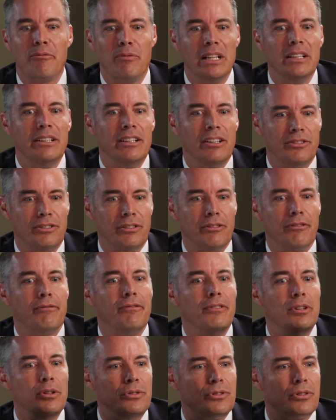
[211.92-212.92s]
really is the
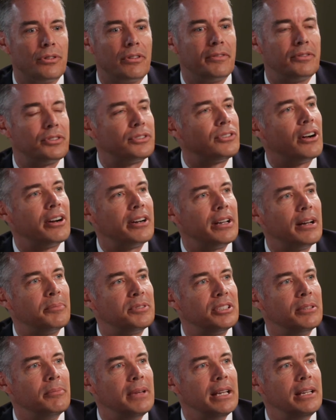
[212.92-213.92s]
future of
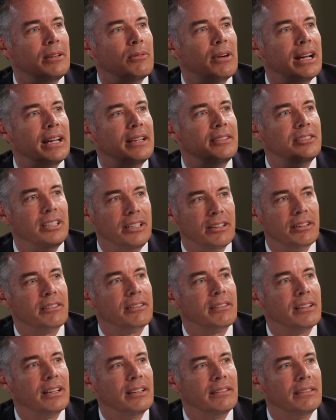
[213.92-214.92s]
startups in many ways
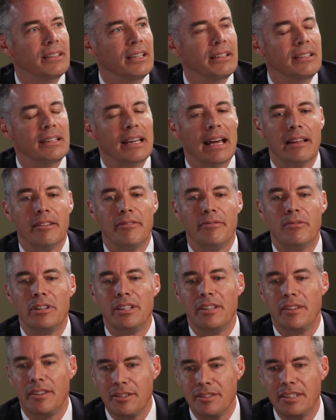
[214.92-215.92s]
here in
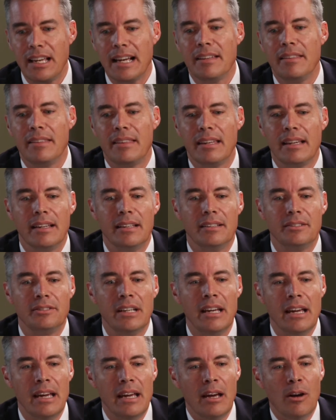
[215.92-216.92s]
California. The second thing is
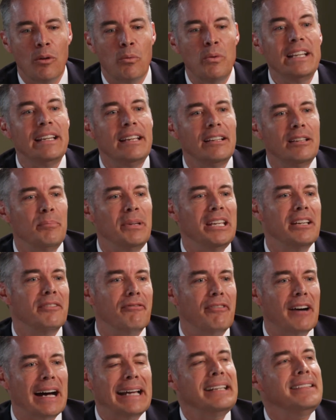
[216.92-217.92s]
we need to be
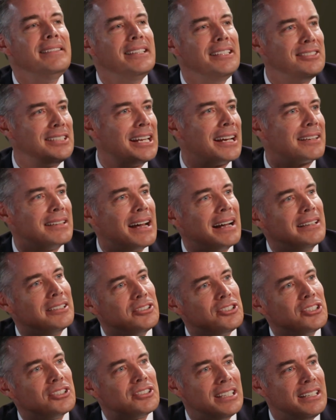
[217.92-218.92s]
inviting these
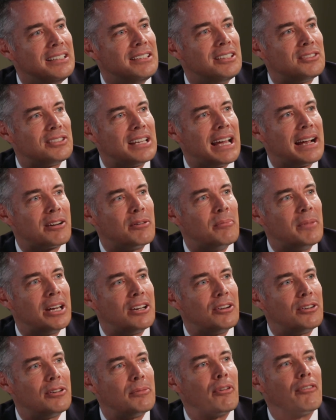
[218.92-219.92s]
technologists into
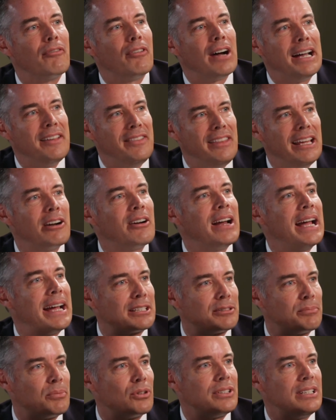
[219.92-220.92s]
Sacramento to provide their
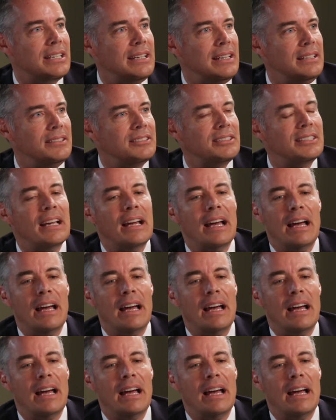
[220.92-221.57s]
expertise